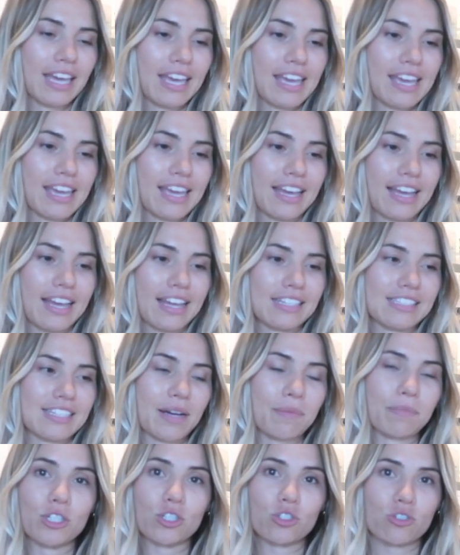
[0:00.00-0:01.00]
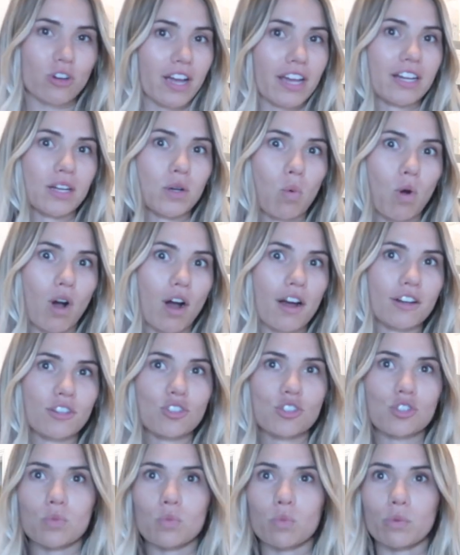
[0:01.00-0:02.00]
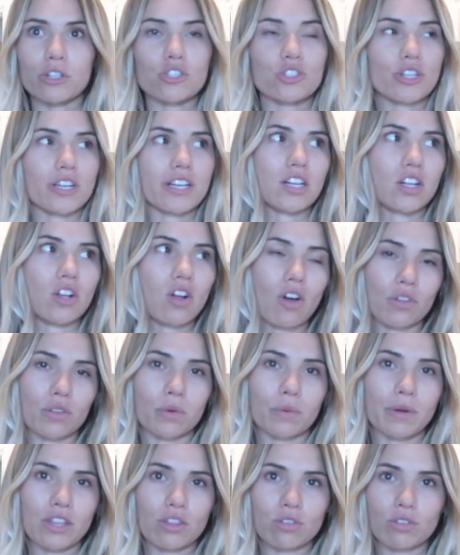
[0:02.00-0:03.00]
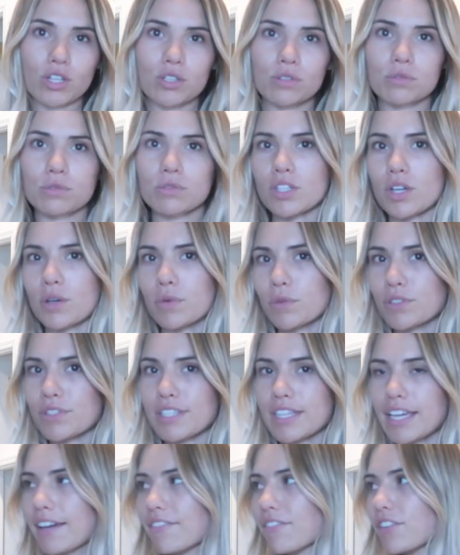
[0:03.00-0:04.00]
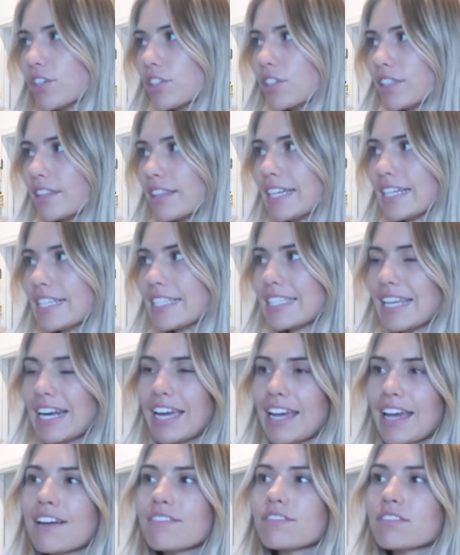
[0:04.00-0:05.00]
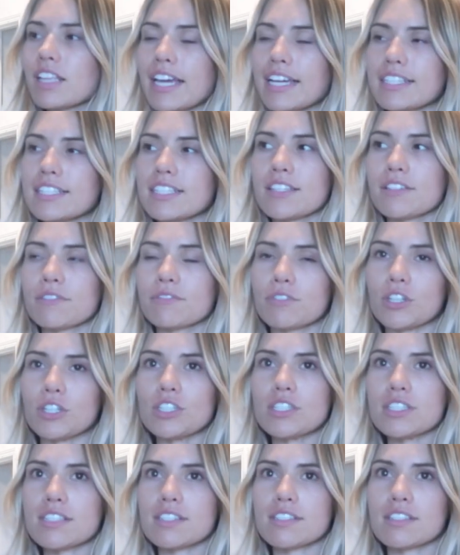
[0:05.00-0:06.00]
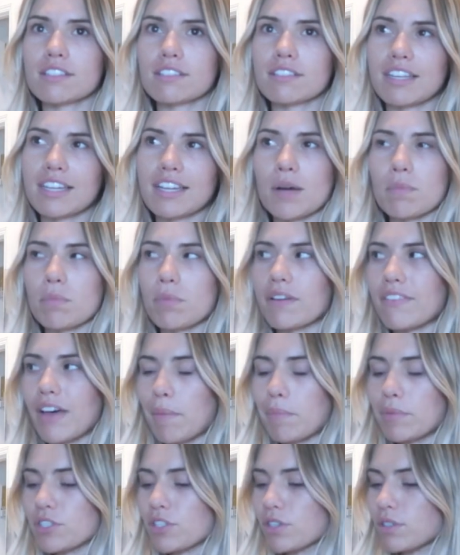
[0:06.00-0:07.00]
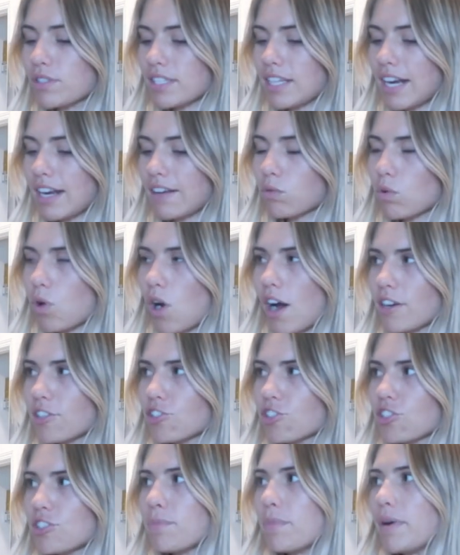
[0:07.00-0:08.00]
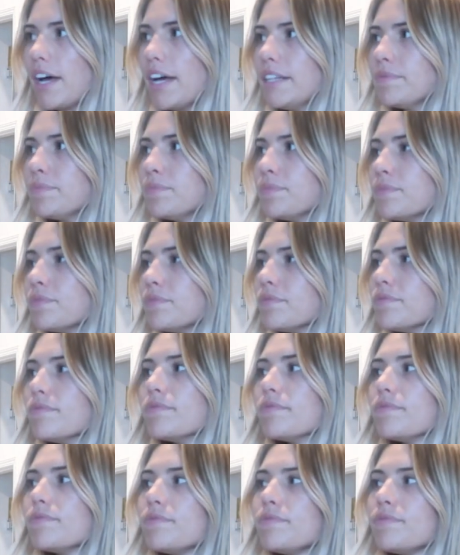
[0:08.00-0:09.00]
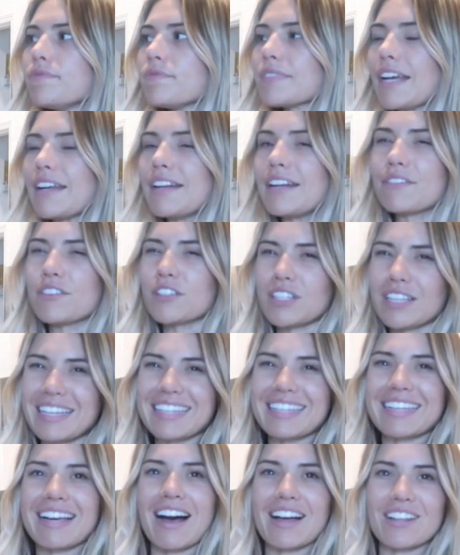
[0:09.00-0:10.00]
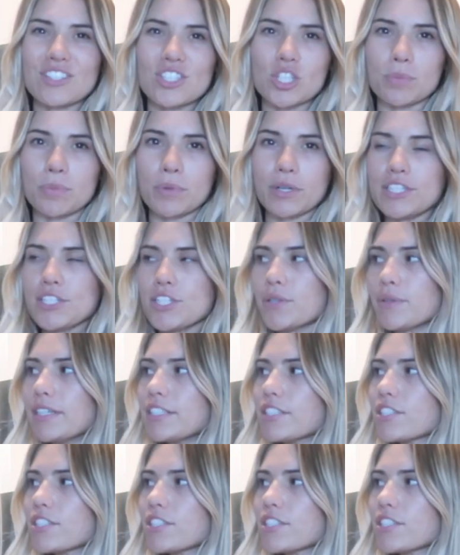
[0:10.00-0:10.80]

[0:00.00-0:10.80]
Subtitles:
And I'm gonna try to watch One Tree Hill all the way through. So we'll see. I've heard good things and I have liked the first like couple of episodes that I've watched, but I never like got super into it.